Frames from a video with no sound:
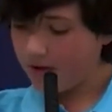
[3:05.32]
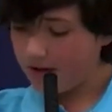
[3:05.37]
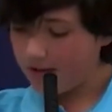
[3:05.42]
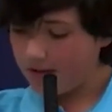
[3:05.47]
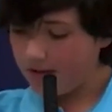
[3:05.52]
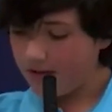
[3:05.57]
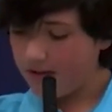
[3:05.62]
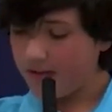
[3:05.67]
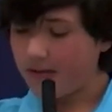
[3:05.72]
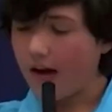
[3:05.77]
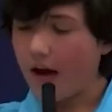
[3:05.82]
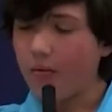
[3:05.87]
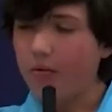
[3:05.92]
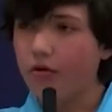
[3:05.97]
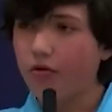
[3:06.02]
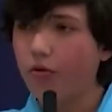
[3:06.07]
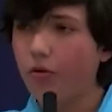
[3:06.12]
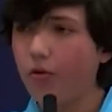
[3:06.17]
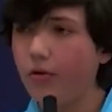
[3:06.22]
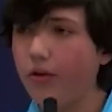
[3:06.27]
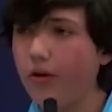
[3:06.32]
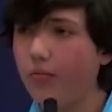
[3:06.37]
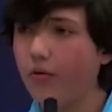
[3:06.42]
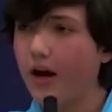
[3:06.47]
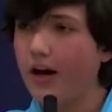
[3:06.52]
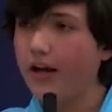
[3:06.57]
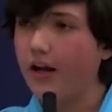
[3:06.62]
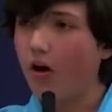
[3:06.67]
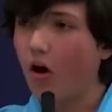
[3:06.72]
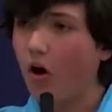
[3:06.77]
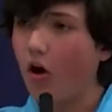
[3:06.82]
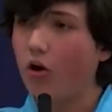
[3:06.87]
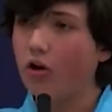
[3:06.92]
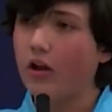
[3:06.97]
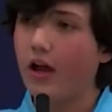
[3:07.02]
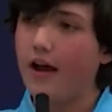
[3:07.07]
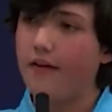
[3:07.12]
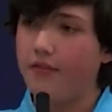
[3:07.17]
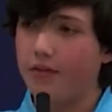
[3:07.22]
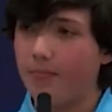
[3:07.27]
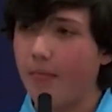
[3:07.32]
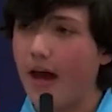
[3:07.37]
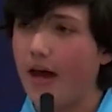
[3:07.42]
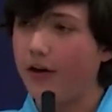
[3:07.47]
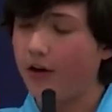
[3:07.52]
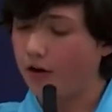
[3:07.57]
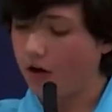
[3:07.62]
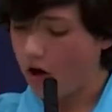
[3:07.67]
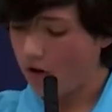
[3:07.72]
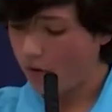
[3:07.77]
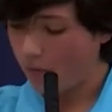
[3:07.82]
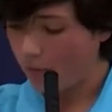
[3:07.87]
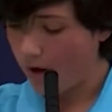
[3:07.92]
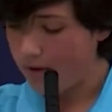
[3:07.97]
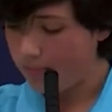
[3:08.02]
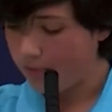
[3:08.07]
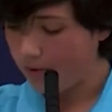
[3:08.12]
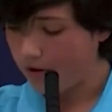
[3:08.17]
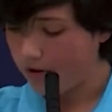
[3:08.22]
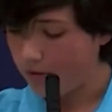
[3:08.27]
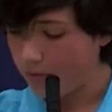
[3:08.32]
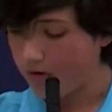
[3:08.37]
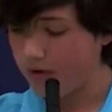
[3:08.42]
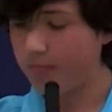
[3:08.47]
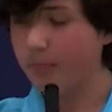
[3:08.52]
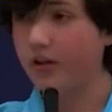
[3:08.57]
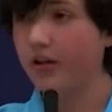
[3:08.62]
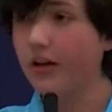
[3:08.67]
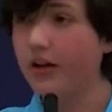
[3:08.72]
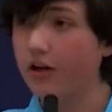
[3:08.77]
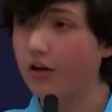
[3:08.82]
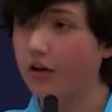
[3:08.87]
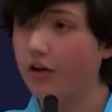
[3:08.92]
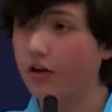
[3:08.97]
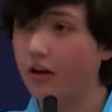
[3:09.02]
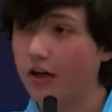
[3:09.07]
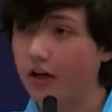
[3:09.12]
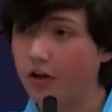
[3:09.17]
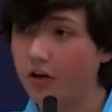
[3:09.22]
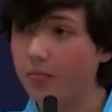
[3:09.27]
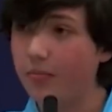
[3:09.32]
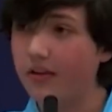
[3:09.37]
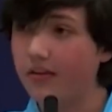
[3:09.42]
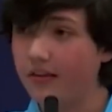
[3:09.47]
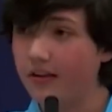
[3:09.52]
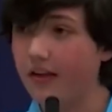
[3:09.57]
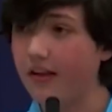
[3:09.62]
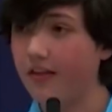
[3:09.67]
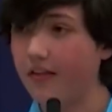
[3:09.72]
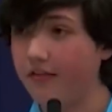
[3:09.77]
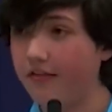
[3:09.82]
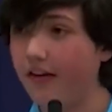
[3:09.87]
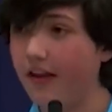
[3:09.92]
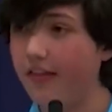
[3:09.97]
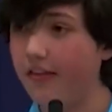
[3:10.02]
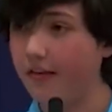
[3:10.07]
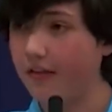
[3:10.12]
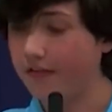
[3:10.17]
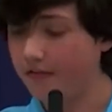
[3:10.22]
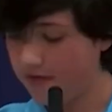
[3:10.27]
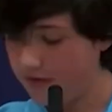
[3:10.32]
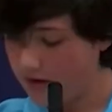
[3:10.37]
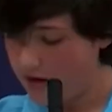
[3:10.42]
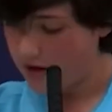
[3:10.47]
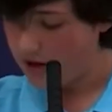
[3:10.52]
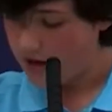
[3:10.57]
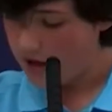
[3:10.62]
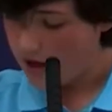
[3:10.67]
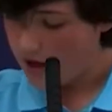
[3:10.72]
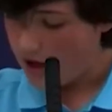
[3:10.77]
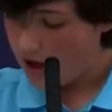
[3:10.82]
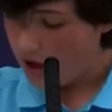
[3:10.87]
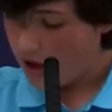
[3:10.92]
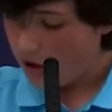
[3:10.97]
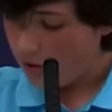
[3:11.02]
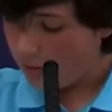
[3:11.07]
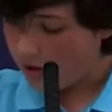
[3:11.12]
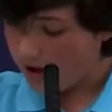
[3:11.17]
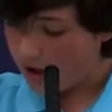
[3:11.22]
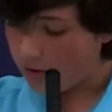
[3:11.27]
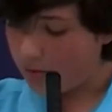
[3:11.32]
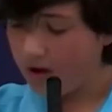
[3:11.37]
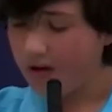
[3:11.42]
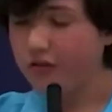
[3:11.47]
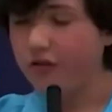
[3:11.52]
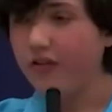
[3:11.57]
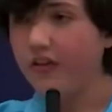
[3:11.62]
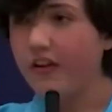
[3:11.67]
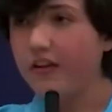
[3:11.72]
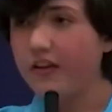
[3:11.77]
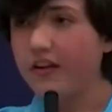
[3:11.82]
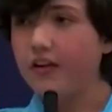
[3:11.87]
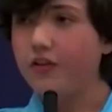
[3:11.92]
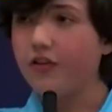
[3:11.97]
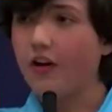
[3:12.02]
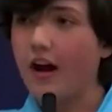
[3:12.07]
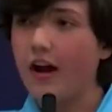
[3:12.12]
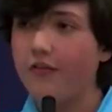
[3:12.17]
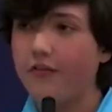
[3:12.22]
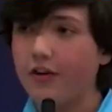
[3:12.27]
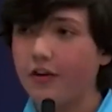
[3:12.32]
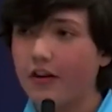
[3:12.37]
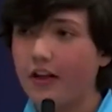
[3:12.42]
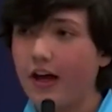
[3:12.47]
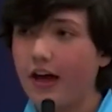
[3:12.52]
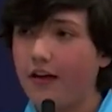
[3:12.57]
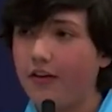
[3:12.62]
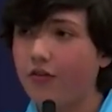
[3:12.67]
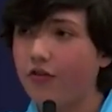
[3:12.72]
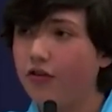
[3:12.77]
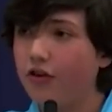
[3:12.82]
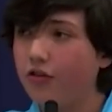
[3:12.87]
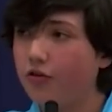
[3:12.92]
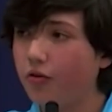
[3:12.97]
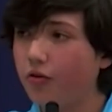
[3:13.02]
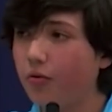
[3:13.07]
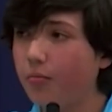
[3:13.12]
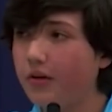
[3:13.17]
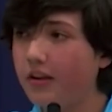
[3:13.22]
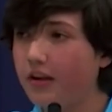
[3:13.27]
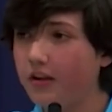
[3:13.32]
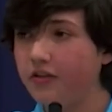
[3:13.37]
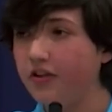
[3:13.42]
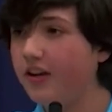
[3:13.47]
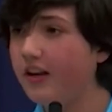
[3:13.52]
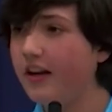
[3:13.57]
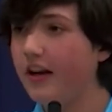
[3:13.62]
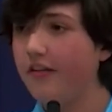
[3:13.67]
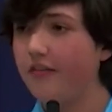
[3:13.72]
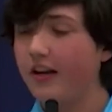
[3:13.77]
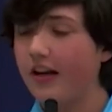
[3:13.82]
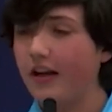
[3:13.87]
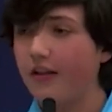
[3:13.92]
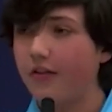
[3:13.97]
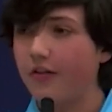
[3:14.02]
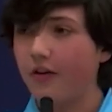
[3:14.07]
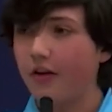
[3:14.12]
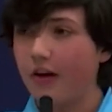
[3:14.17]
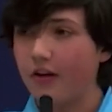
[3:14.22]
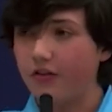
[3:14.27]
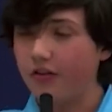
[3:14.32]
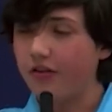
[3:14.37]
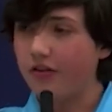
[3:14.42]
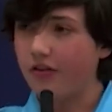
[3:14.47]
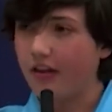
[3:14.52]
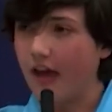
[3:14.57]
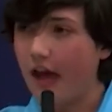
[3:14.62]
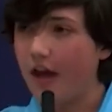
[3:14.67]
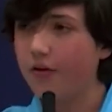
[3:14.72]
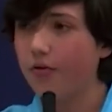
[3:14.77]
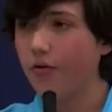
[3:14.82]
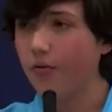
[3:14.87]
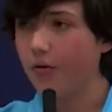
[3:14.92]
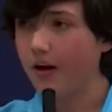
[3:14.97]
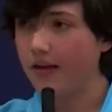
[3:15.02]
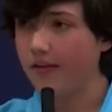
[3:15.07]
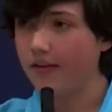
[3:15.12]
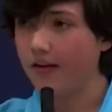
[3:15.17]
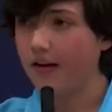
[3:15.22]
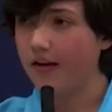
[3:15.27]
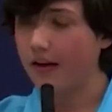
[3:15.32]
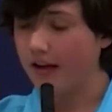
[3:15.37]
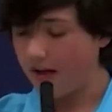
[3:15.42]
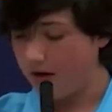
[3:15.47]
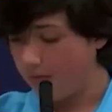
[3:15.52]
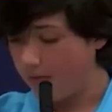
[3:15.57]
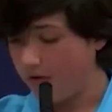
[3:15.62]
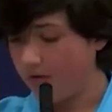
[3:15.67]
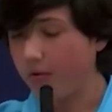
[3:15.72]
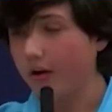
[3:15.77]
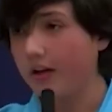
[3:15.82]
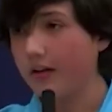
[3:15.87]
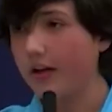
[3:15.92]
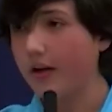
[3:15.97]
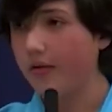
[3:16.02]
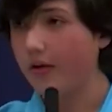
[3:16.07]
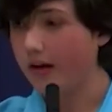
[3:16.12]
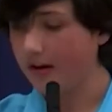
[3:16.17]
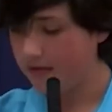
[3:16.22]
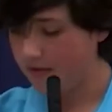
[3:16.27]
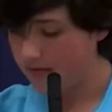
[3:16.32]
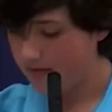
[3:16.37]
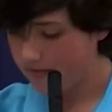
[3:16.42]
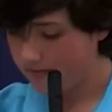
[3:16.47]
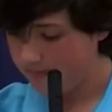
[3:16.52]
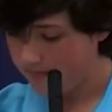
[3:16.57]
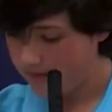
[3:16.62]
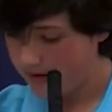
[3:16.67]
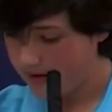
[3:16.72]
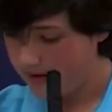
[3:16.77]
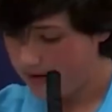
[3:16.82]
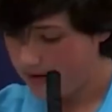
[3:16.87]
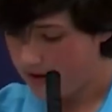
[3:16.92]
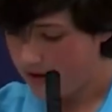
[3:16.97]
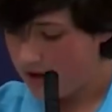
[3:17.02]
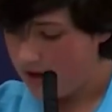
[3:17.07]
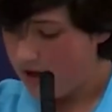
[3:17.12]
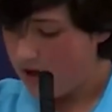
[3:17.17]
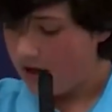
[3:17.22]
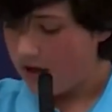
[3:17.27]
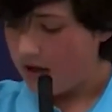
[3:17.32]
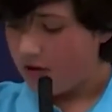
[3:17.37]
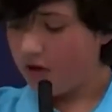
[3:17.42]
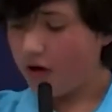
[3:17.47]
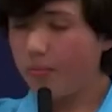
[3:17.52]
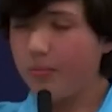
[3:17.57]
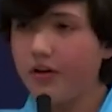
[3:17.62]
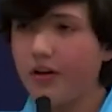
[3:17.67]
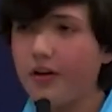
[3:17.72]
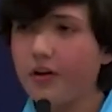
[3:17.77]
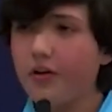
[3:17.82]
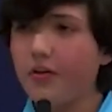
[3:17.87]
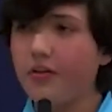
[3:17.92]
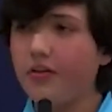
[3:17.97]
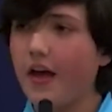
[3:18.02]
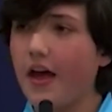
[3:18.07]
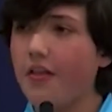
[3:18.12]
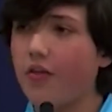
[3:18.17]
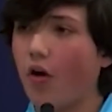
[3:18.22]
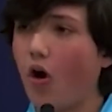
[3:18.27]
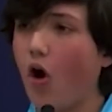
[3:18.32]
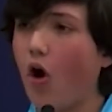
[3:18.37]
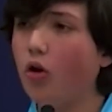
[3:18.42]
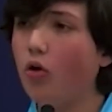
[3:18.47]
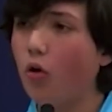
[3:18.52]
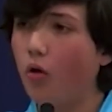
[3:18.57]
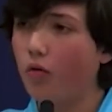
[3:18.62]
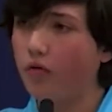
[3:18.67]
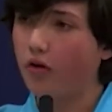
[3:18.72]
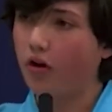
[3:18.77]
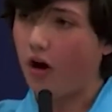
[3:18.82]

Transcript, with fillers: separate instance, I was told that writing All Lives Matter on the whiteboard was political and could be seen as offensive. When I questioned the teacher after class, she told me that she didn't have an answer and she just had to erase it, and it was quickly erased. There are political signs all